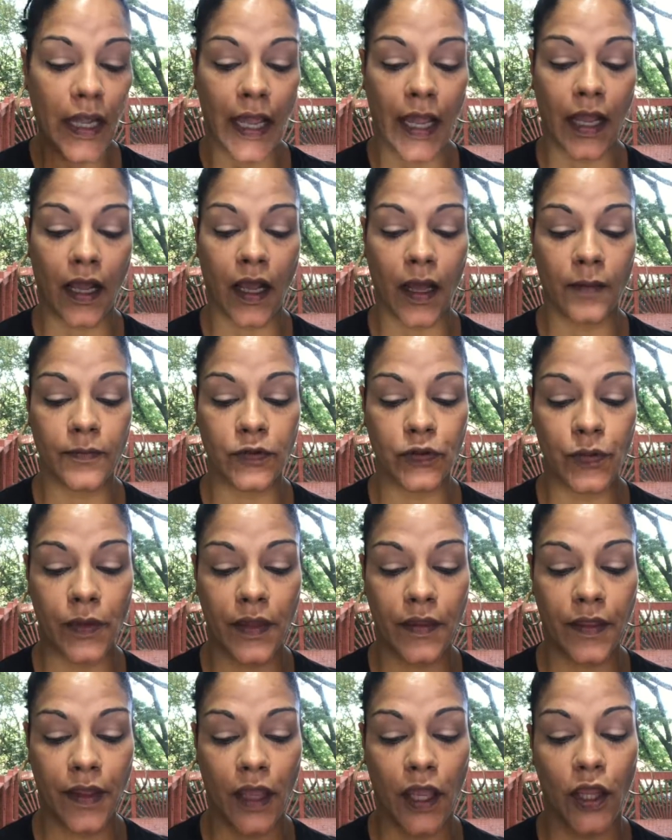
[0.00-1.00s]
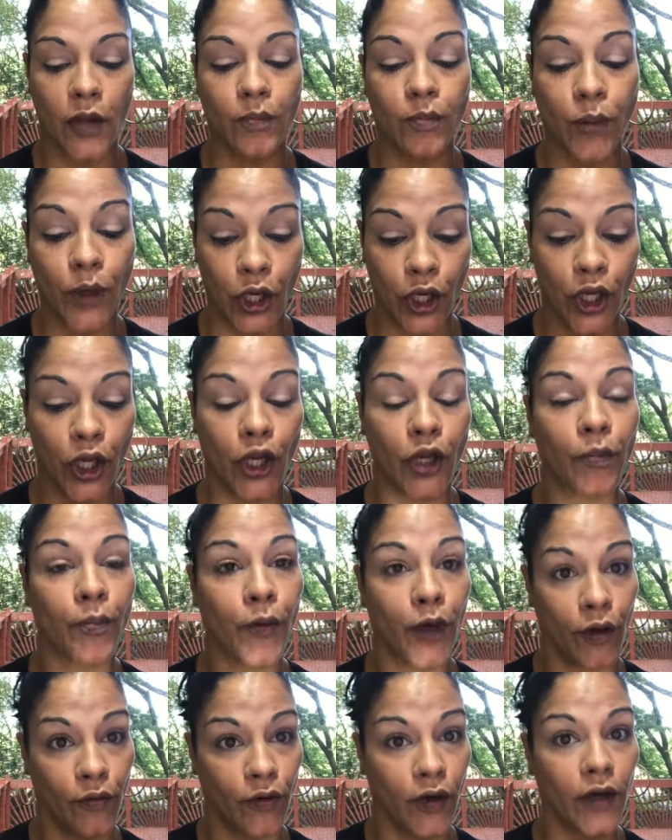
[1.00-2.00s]
It comes with a big
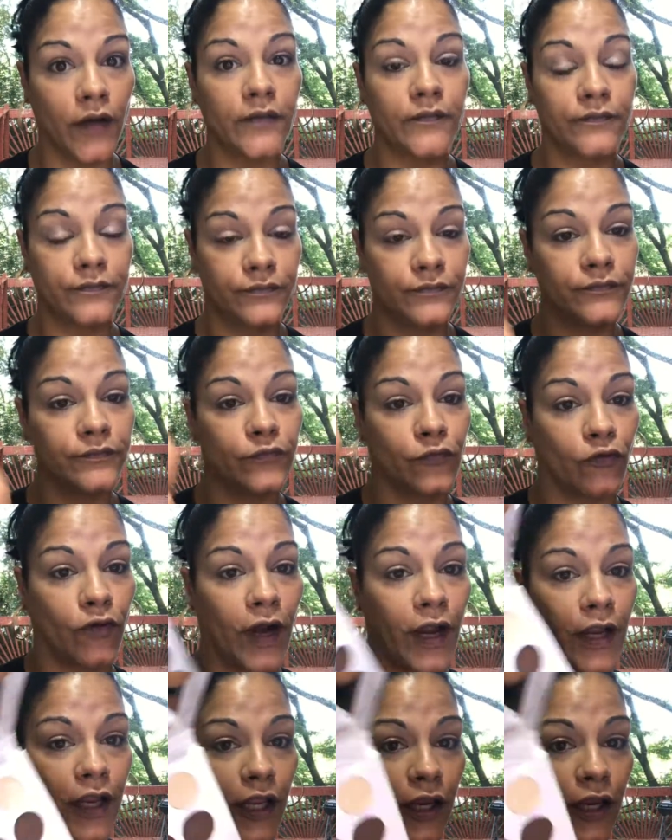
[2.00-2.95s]
mirror right